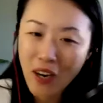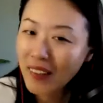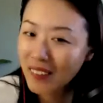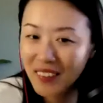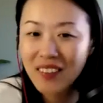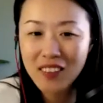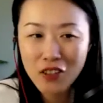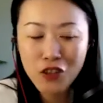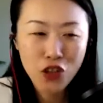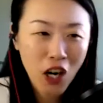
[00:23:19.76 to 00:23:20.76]

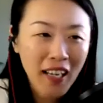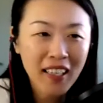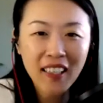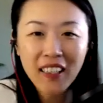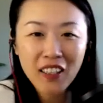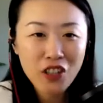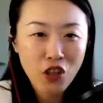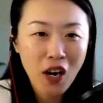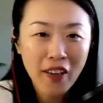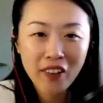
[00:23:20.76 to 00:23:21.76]
practice, trying,
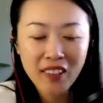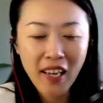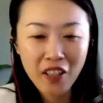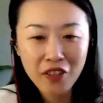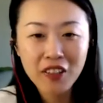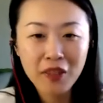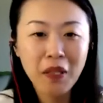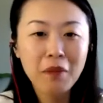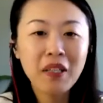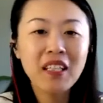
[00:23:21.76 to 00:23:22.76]
trial and error,
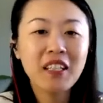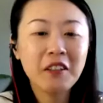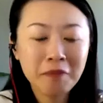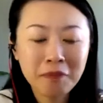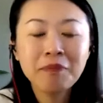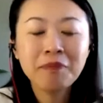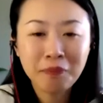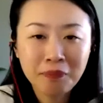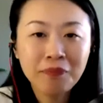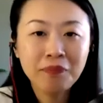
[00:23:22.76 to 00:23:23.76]
maybe,
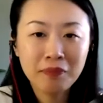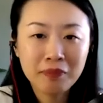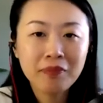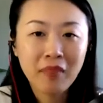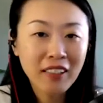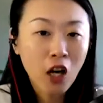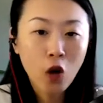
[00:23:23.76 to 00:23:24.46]
and